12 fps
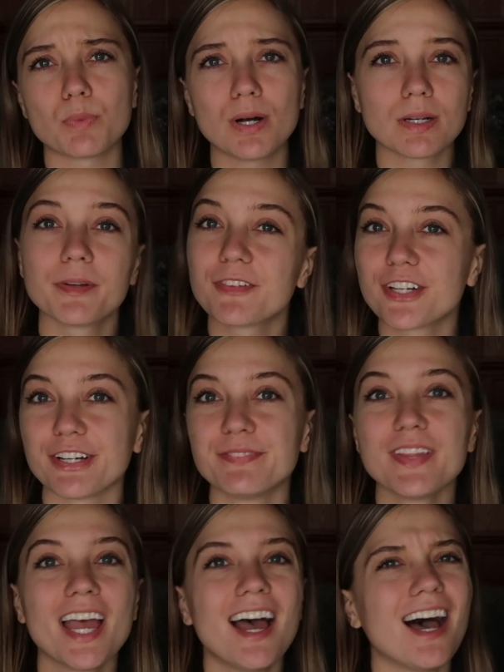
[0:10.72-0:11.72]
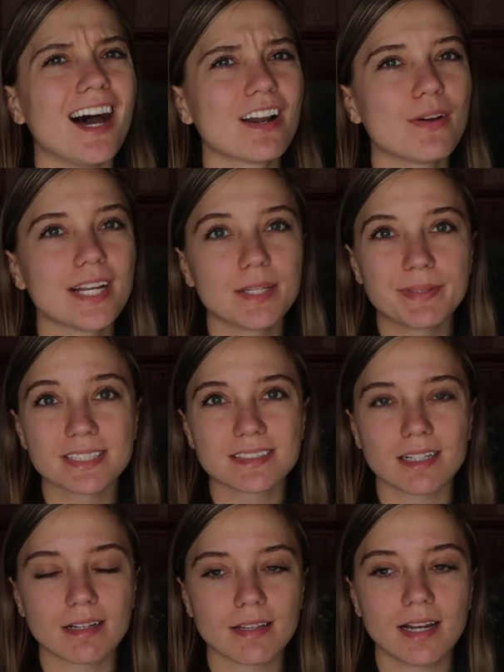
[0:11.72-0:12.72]
welcome if you're new. I know I keep getting
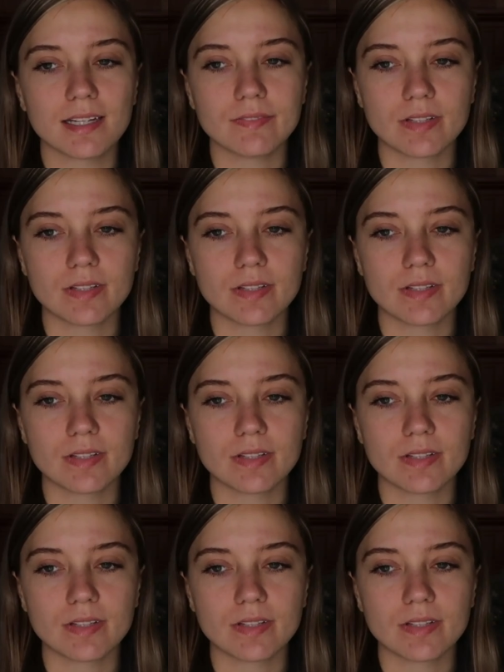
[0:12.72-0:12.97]
stuck on that,